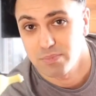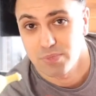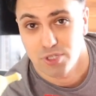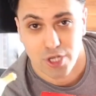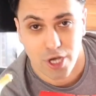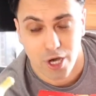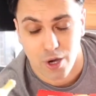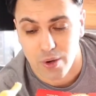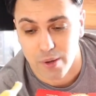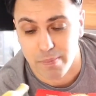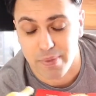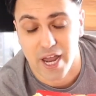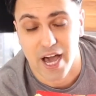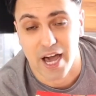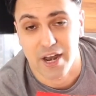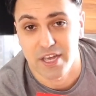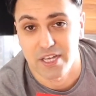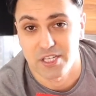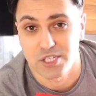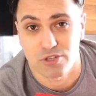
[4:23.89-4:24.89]
So a
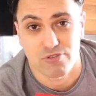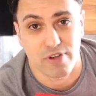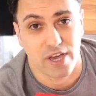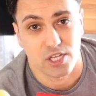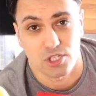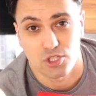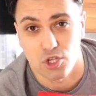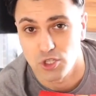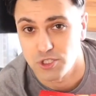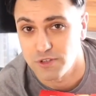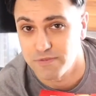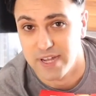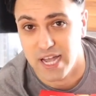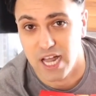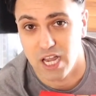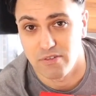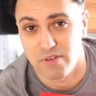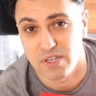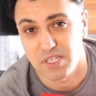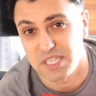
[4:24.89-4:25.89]
banana is a great source of
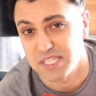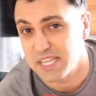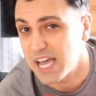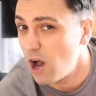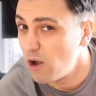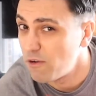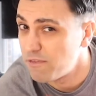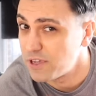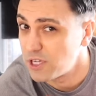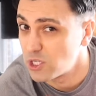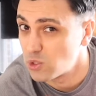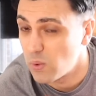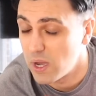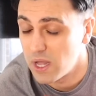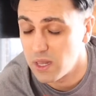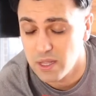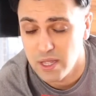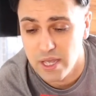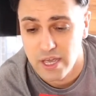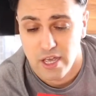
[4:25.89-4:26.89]
calories, it's healthy as
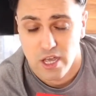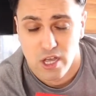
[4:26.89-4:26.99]
well.